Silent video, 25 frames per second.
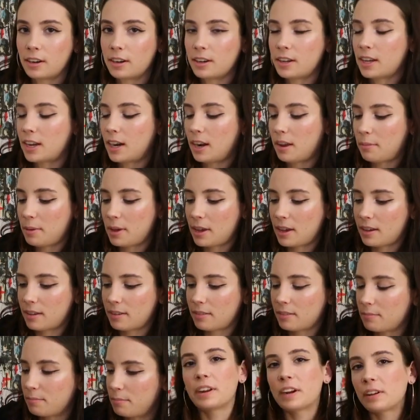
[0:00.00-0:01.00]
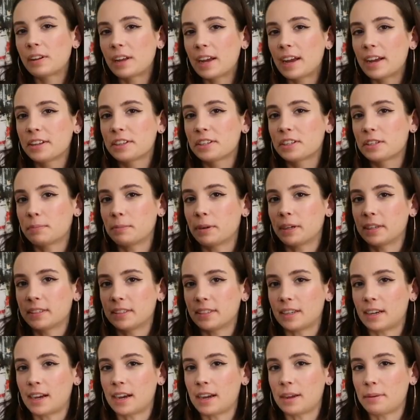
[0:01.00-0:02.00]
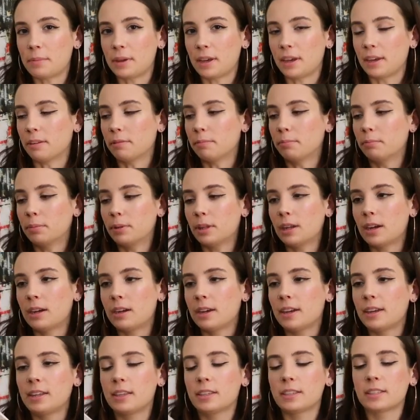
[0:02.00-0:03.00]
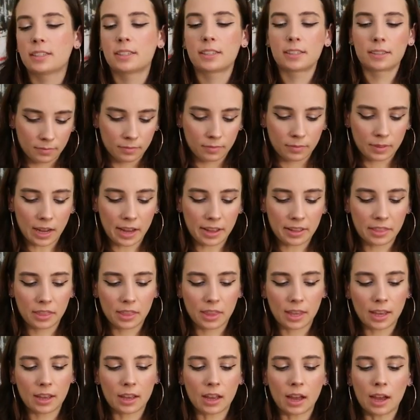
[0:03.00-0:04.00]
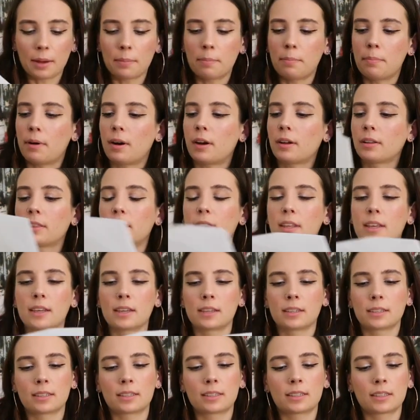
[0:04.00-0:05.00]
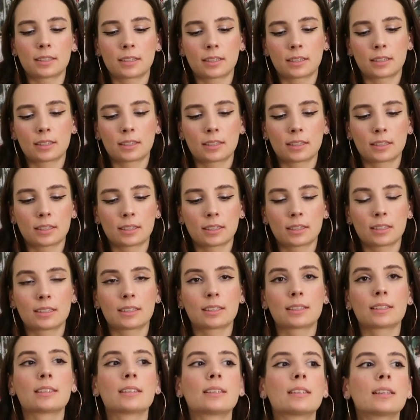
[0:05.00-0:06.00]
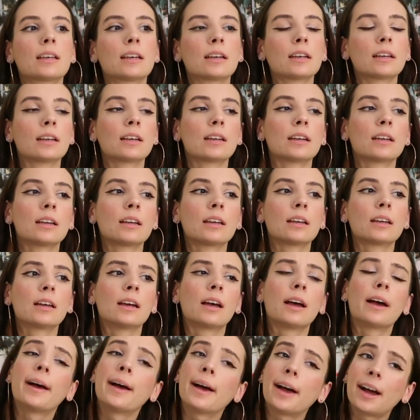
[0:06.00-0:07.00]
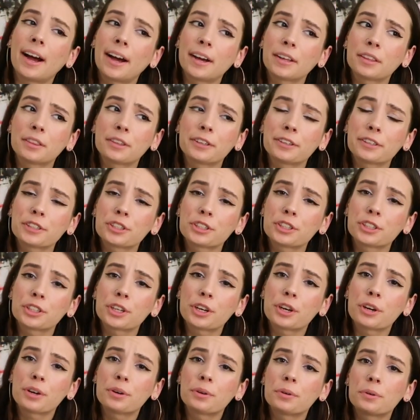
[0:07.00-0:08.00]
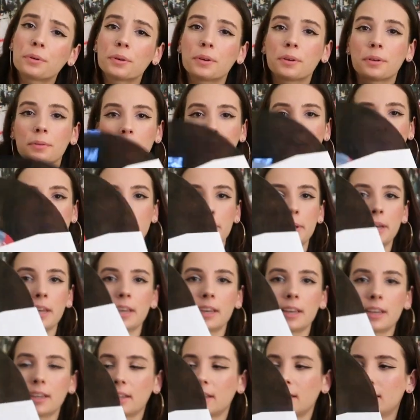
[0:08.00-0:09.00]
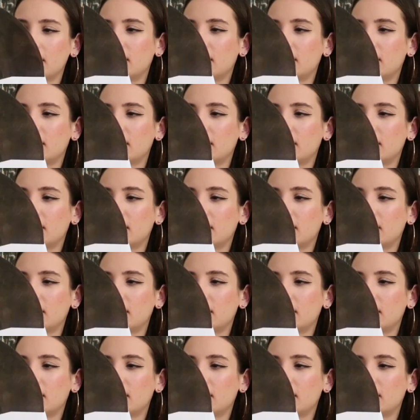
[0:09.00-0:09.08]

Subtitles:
Are you kidding me? Fiddlehead, Springtime, and Blind. I think I bought this at their show, maybe.